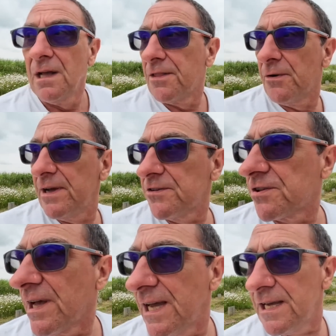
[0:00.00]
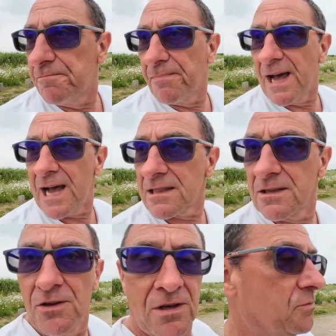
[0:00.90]
There is a path
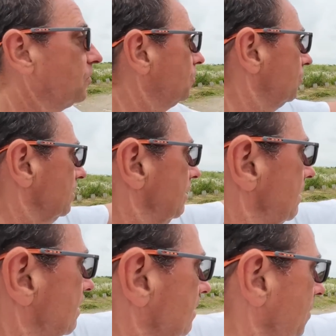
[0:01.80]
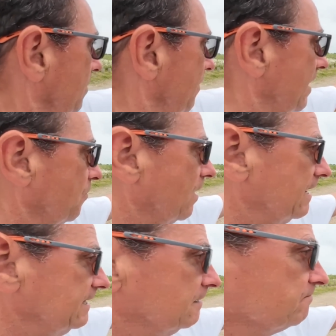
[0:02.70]
you can walk going that way.